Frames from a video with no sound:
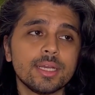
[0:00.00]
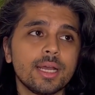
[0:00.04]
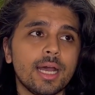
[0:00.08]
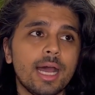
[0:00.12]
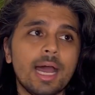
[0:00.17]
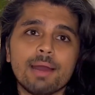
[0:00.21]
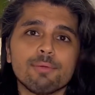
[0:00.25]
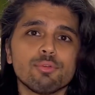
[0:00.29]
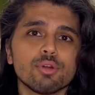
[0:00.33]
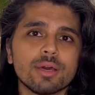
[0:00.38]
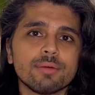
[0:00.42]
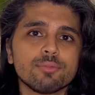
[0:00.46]
I
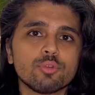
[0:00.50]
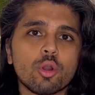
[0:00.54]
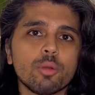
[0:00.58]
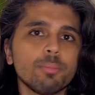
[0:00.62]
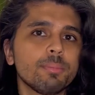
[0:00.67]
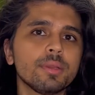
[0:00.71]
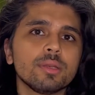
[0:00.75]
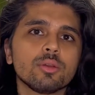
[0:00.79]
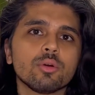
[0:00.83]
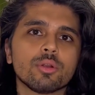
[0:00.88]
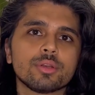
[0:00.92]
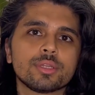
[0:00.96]
would have not
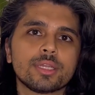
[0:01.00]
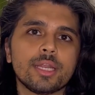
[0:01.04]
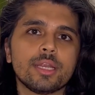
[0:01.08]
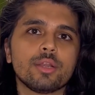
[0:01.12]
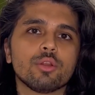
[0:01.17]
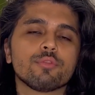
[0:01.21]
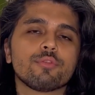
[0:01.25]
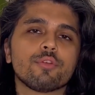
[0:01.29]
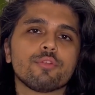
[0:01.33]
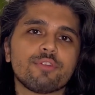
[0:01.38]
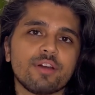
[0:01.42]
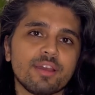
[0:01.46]
been on
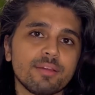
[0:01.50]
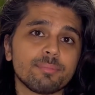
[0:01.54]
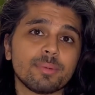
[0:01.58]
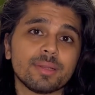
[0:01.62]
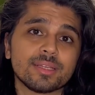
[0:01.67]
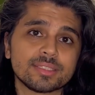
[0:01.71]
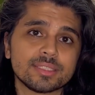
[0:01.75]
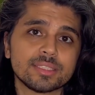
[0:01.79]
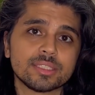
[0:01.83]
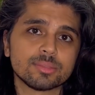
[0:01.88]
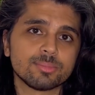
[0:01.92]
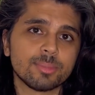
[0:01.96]
keto for 5+
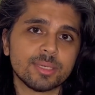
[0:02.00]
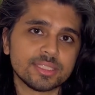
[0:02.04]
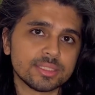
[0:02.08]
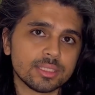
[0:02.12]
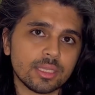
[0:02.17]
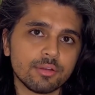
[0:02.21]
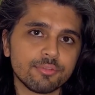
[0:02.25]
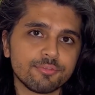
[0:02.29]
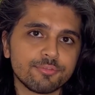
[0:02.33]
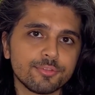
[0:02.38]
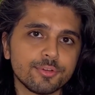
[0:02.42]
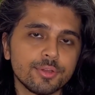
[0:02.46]
years
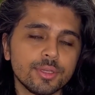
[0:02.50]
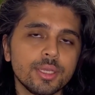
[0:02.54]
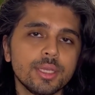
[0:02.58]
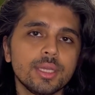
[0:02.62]
myself.